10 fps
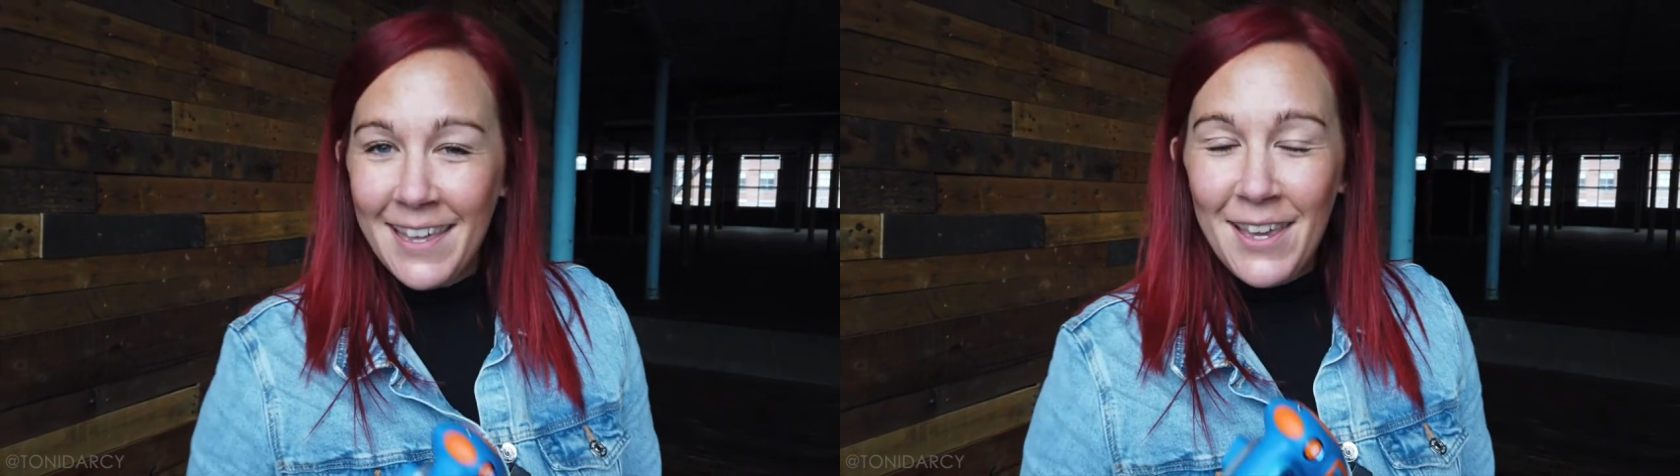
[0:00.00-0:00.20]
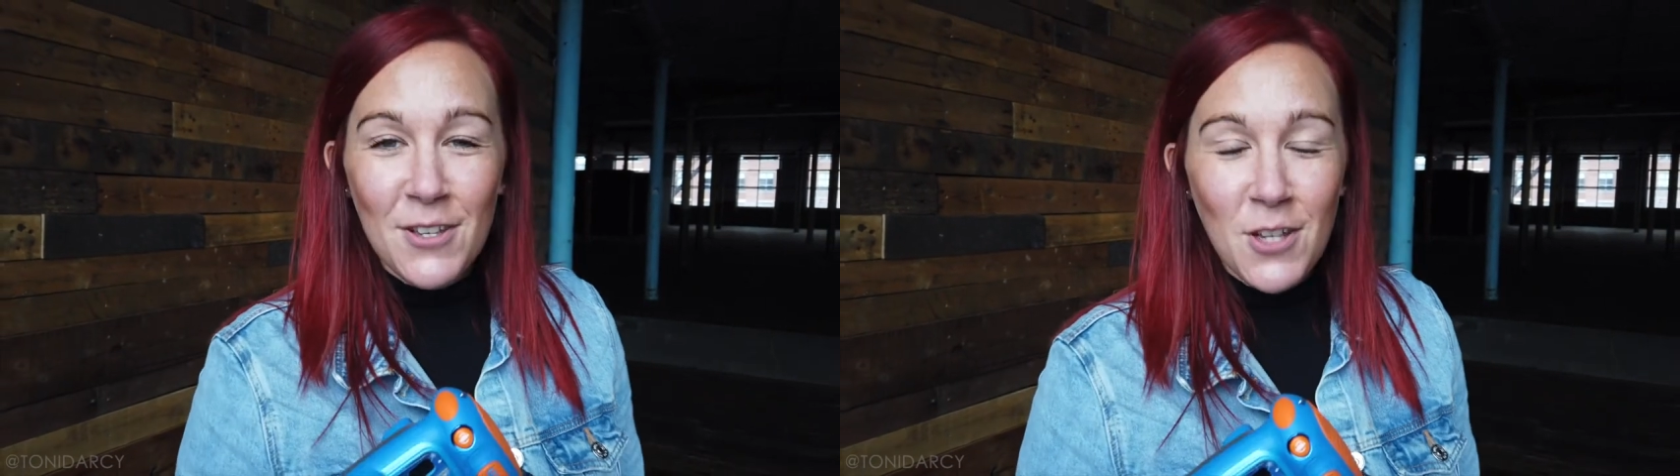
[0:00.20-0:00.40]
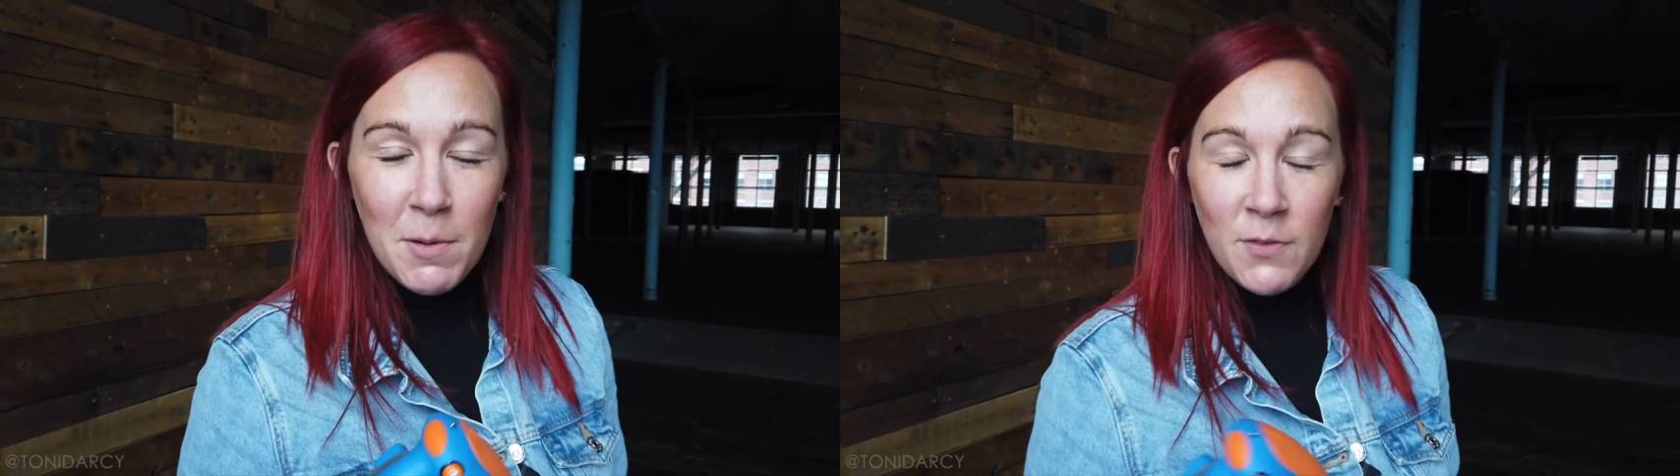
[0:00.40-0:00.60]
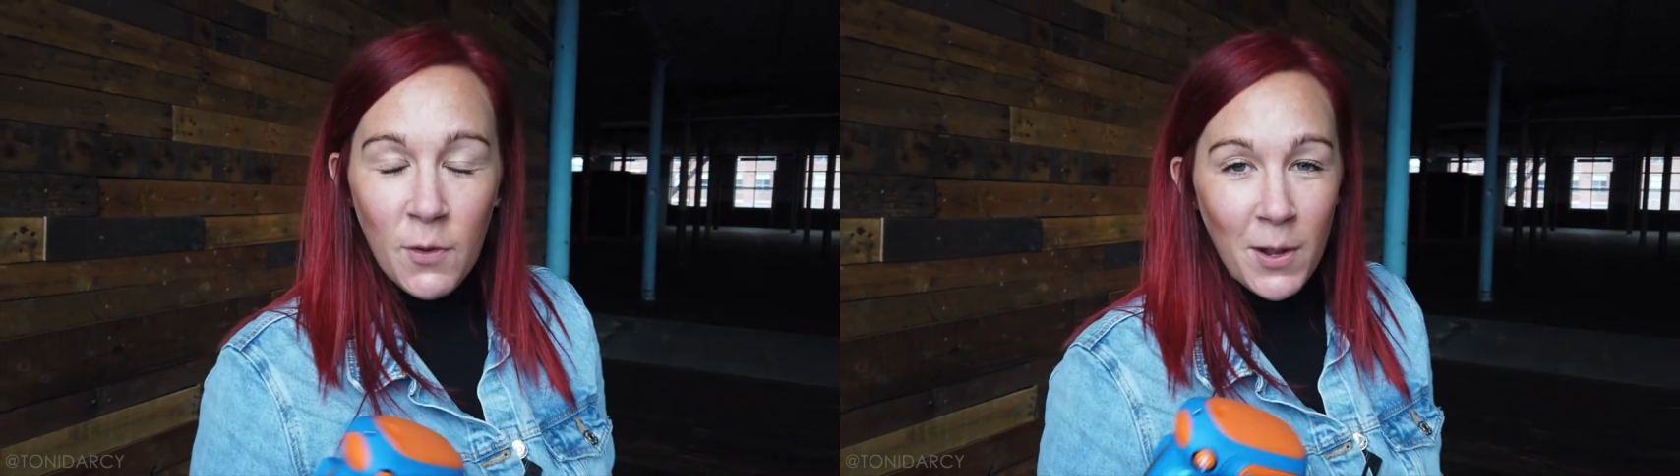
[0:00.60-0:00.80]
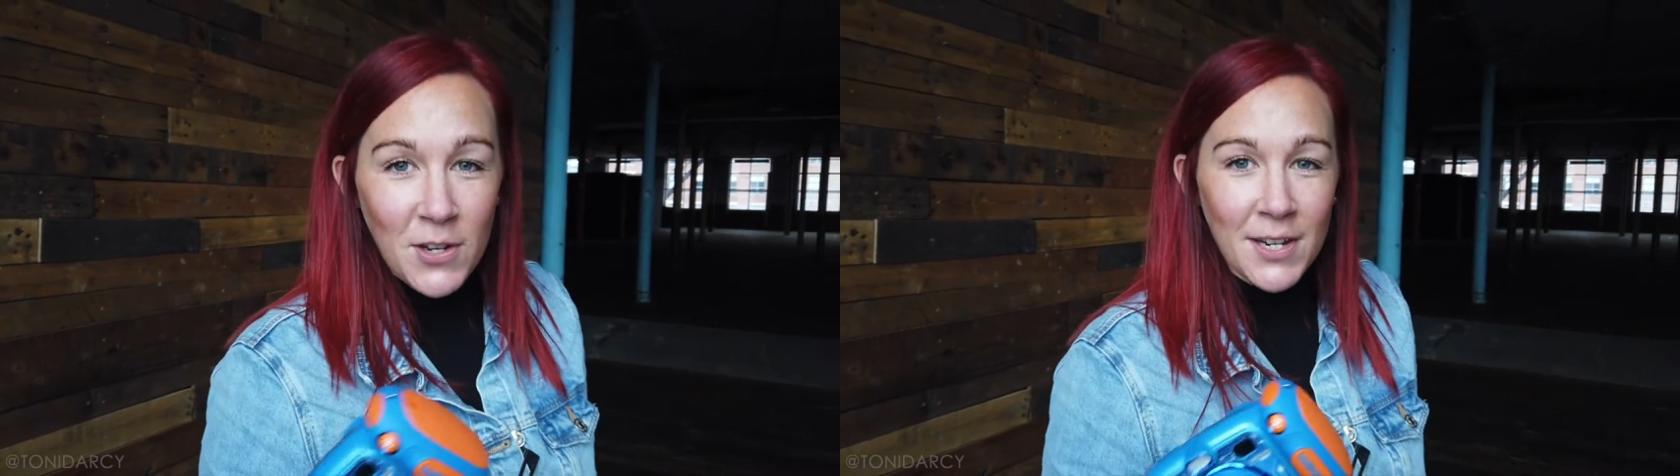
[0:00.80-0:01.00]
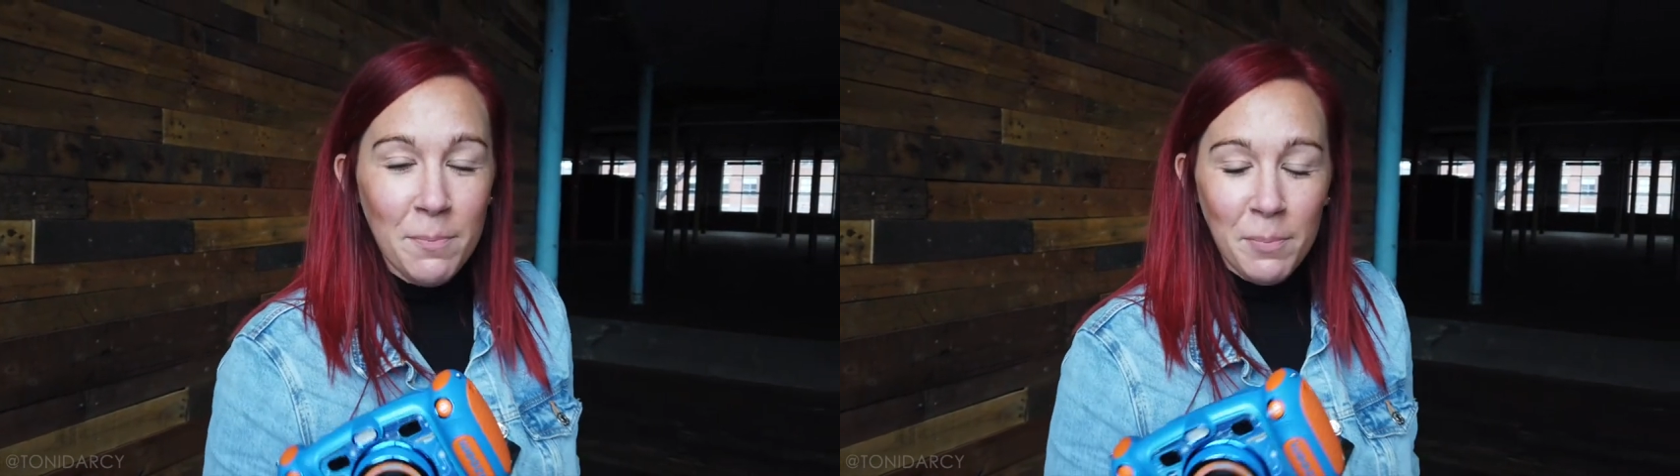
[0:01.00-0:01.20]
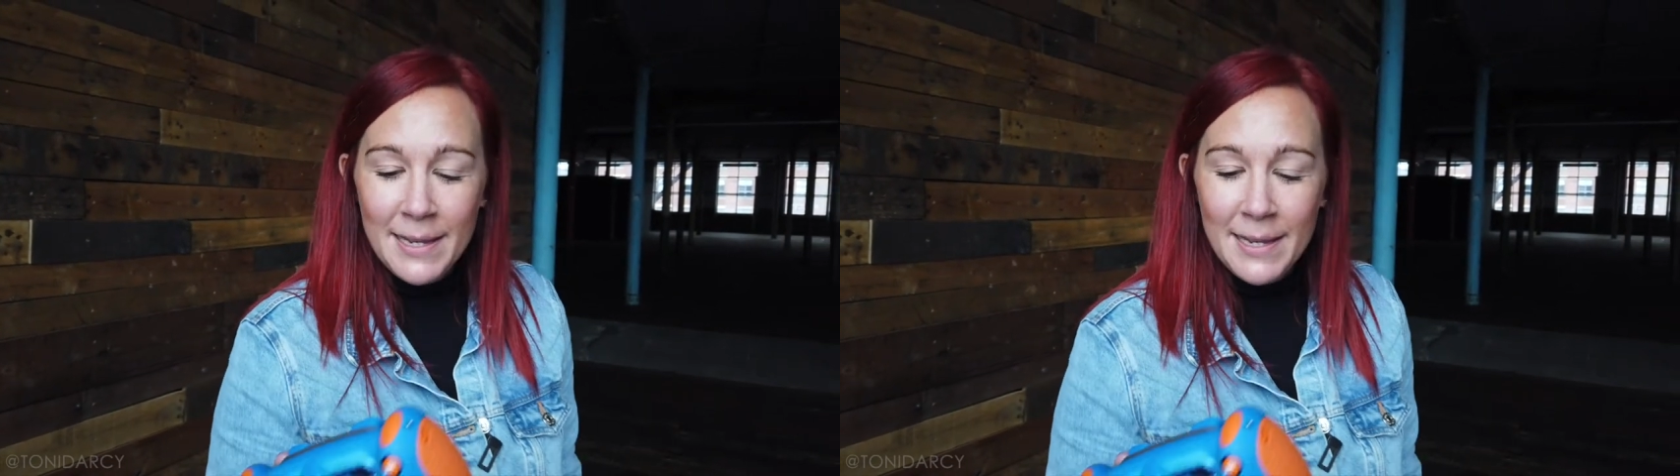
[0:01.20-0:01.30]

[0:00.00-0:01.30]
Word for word: Thank you so much for watching.